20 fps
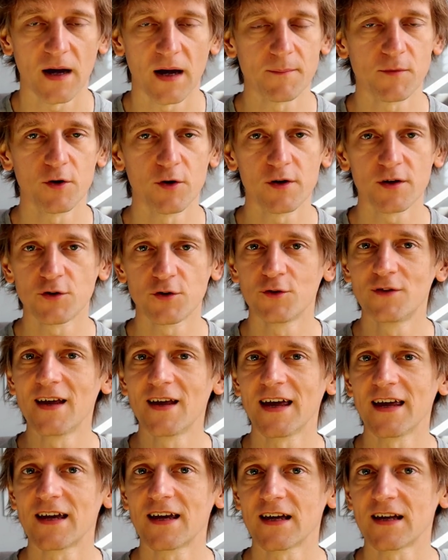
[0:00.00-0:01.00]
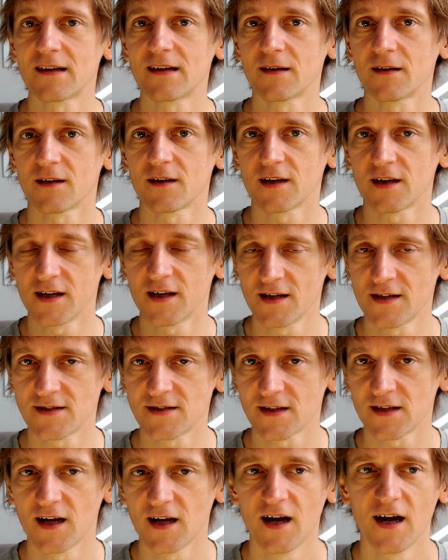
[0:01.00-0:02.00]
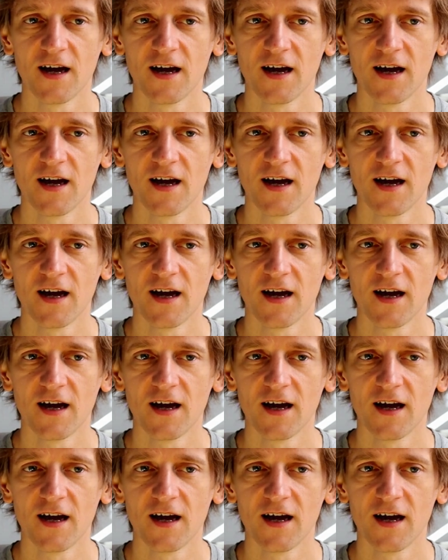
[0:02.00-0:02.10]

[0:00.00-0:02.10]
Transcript: I'm going to take it easy